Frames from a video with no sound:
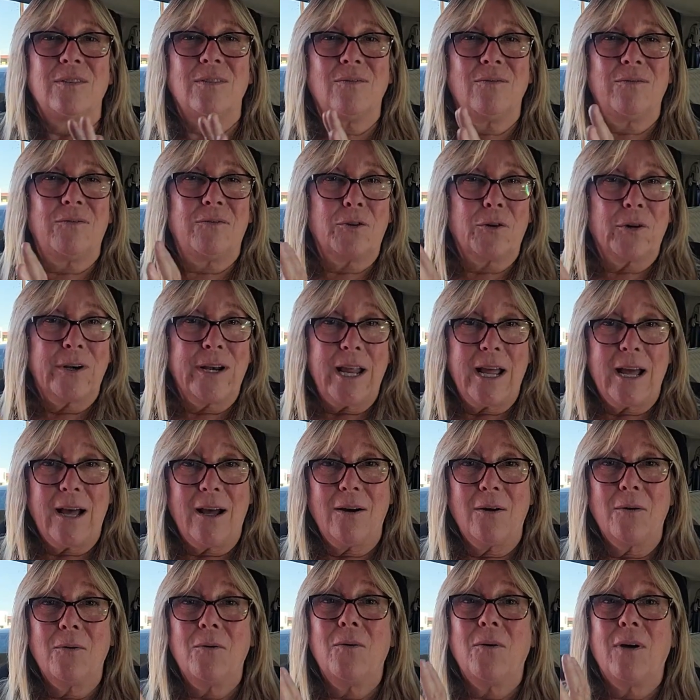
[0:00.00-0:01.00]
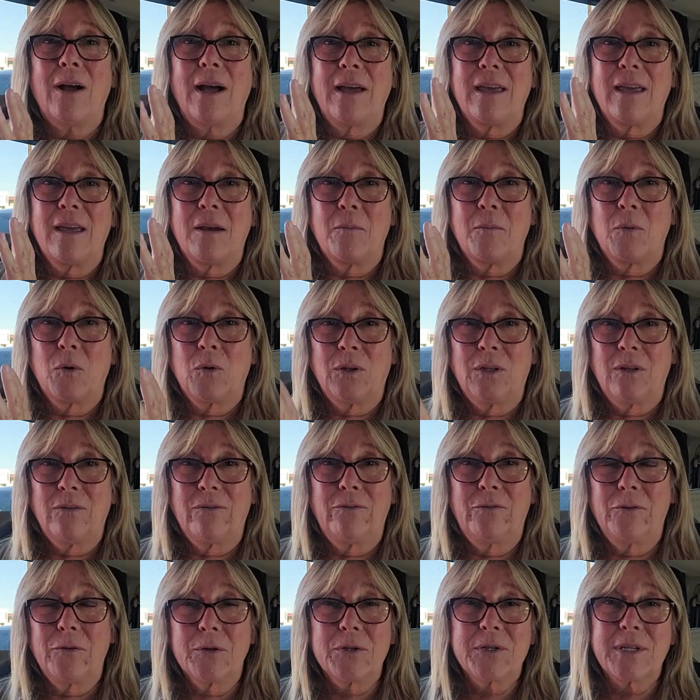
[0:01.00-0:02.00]
For now, I am on the
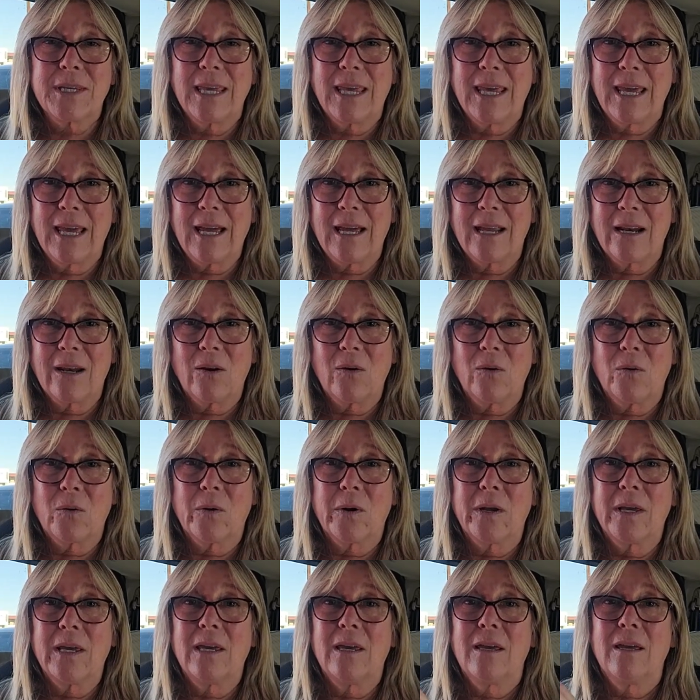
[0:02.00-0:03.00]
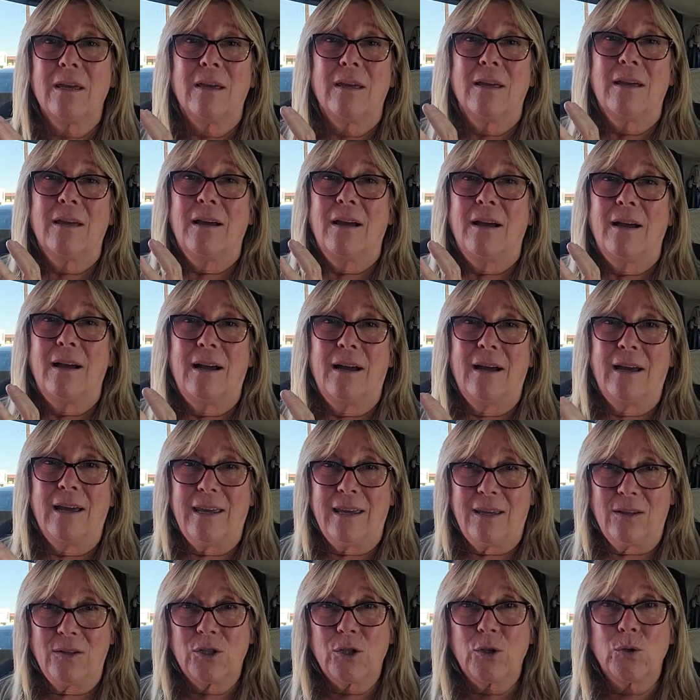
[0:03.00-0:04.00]
first category.
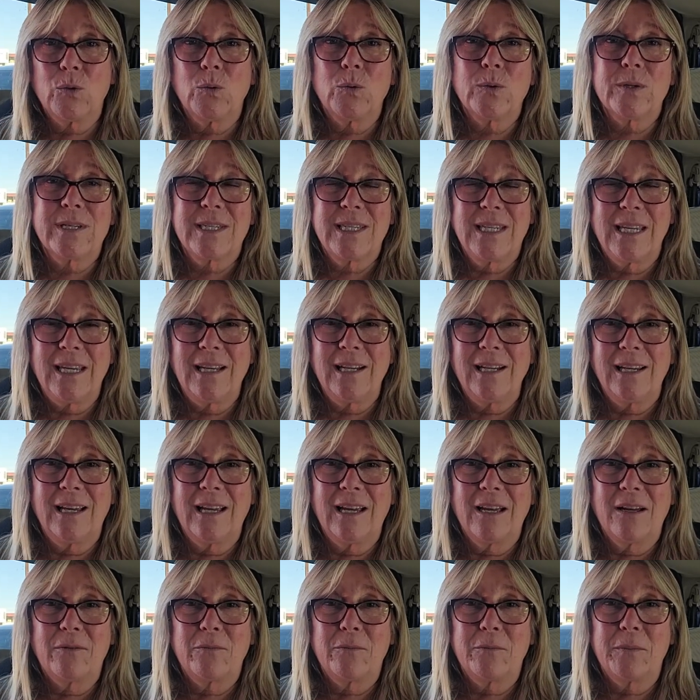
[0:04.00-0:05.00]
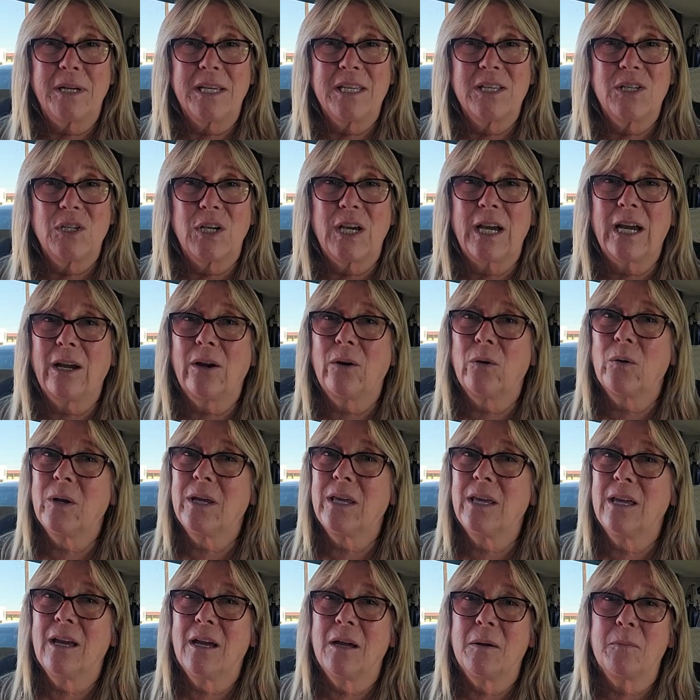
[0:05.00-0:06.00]
I do still have my
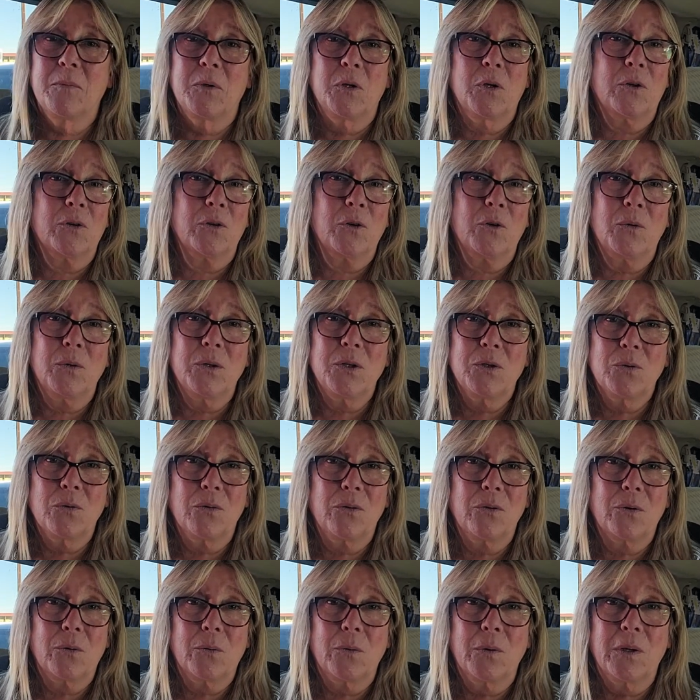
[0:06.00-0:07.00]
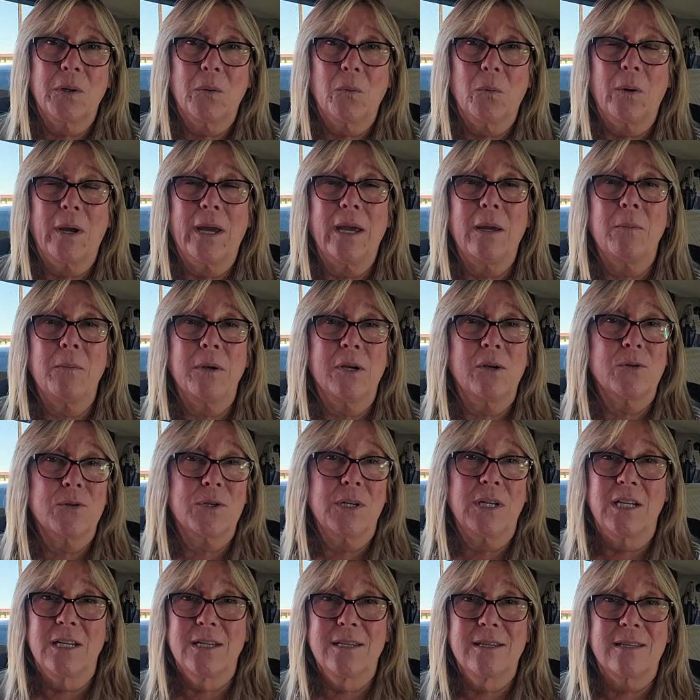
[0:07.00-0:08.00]
Jackery. I'm not going to throw it away because
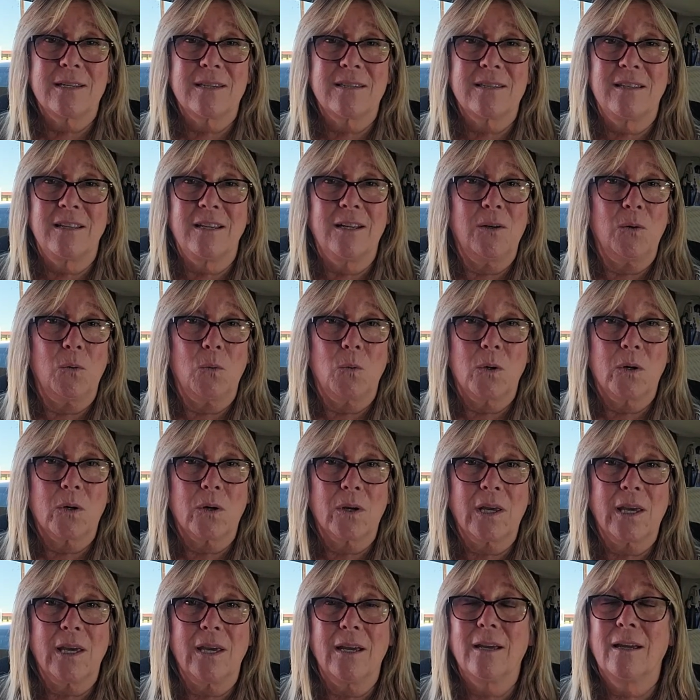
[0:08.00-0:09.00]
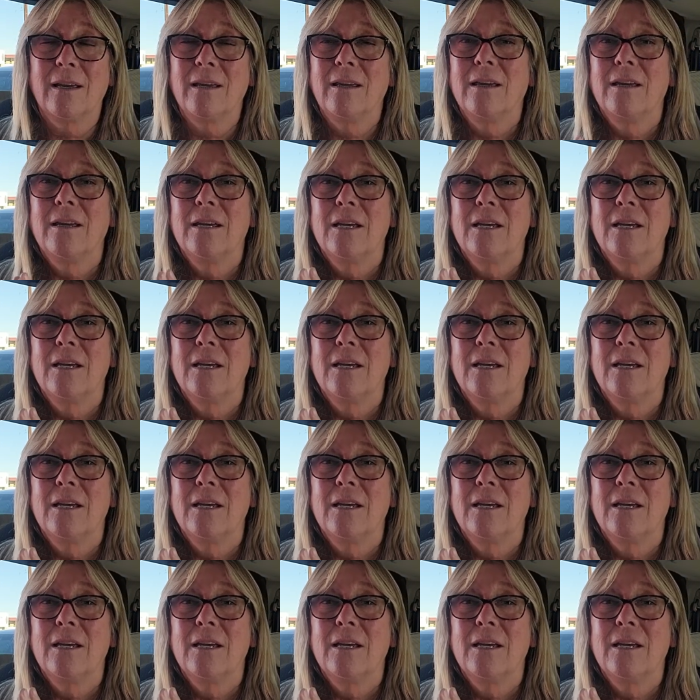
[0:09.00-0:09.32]
it is still working.